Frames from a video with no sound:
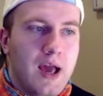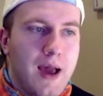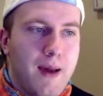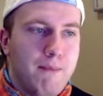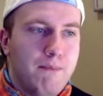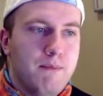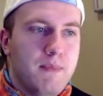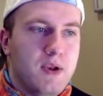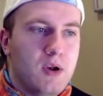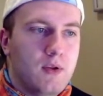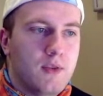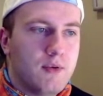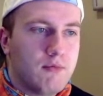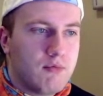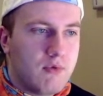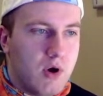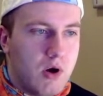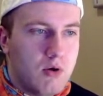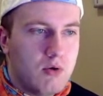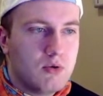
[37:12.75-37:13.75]
middle of the
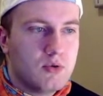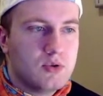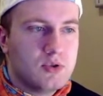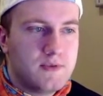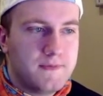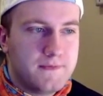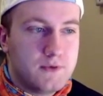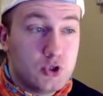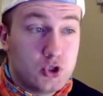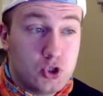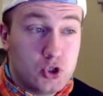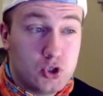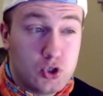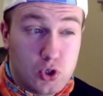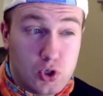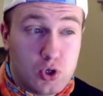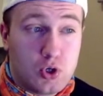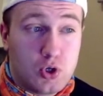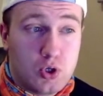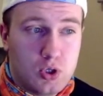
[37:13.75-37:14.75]
roads for
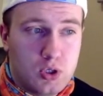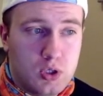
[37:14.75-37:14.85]
sure.